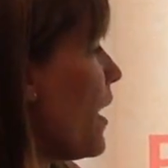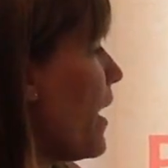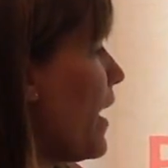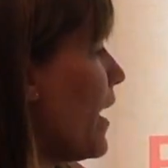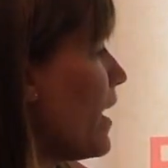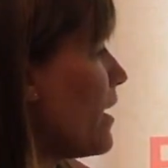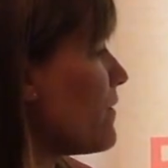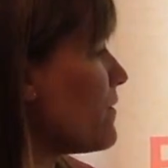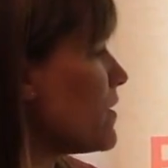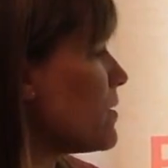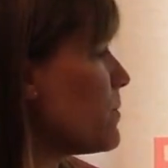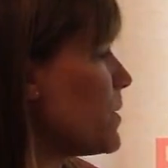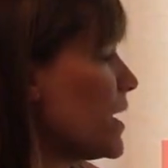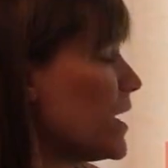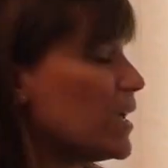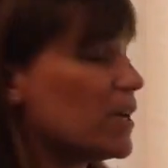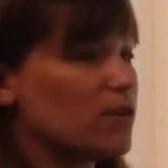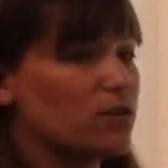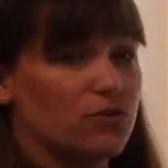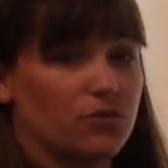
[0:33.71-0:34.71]
have the
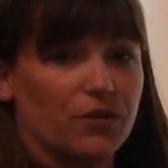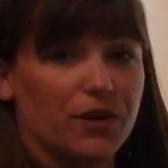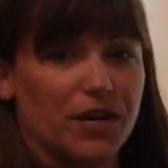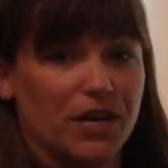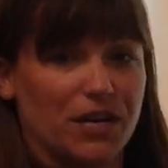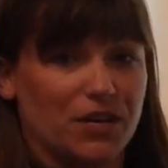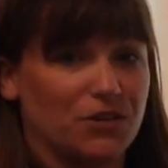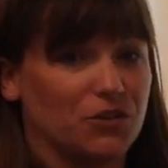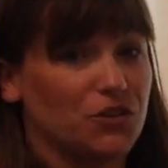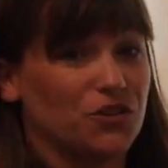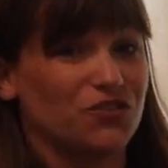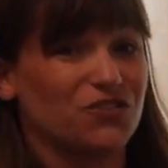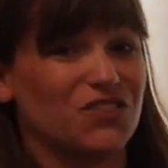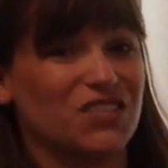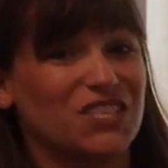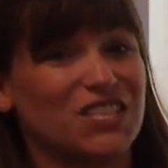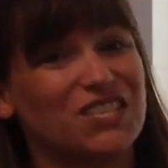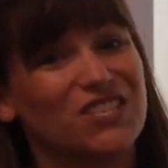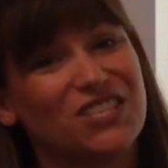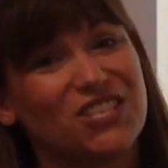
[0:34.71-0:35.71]
page range of
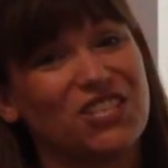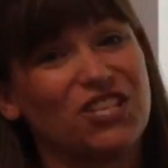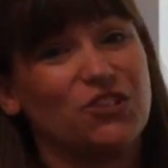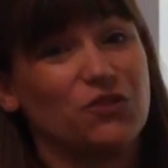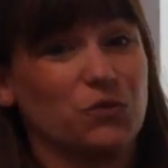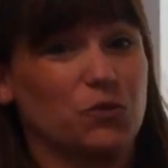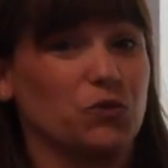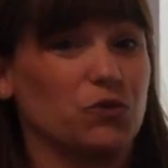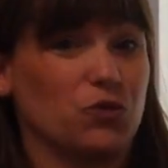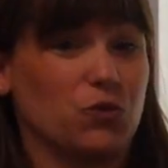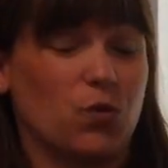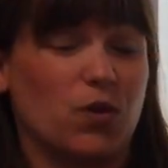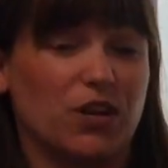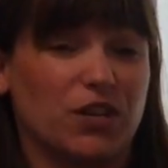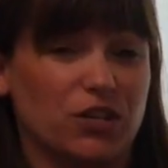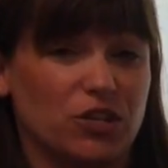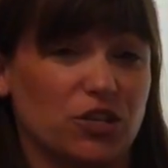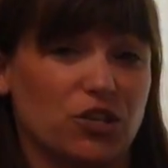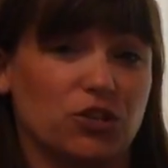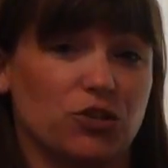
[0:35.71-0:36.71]
16 through 22.